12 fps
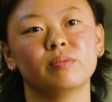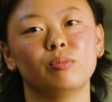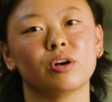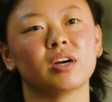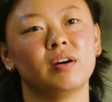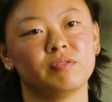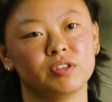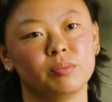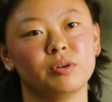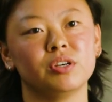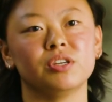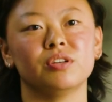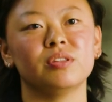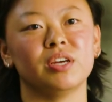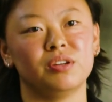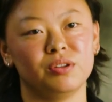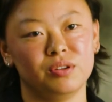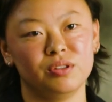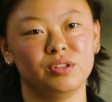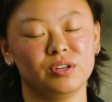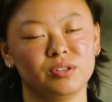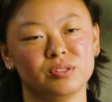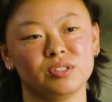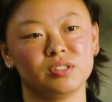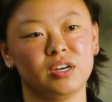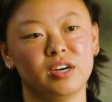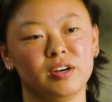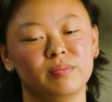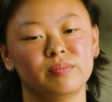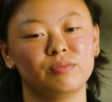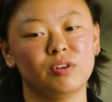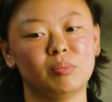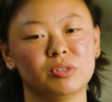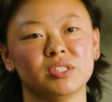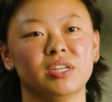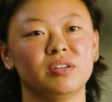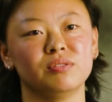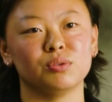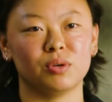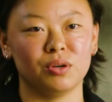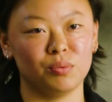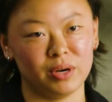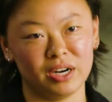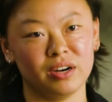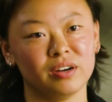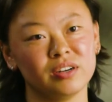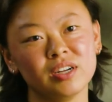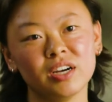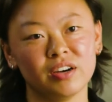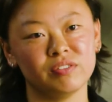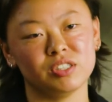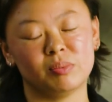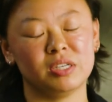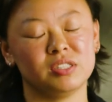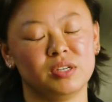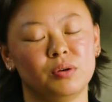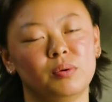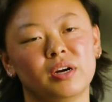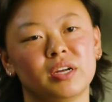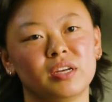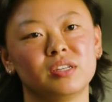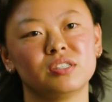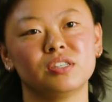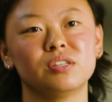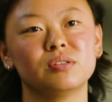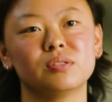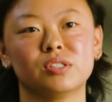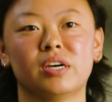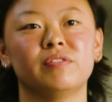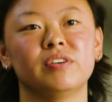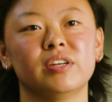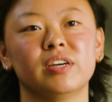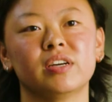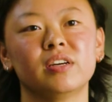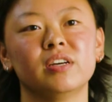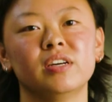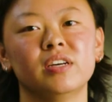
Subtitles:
more comfortable. Those representatives were aware of the space they were walking into. So I feel like